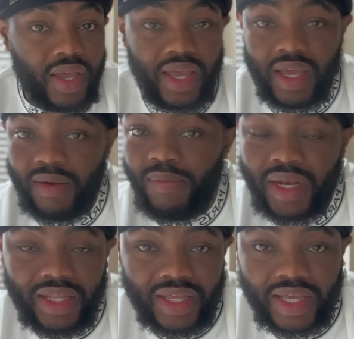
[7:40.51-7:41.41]
and
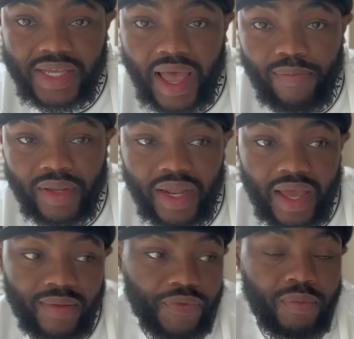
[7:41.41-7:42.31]
many things happen
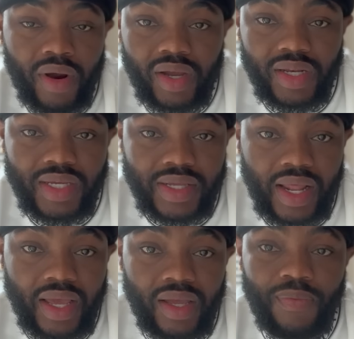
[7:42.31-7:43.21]
that the market doesn't
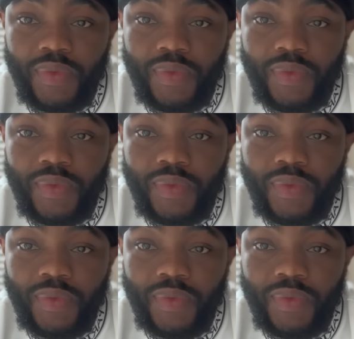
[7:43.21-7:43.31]
like.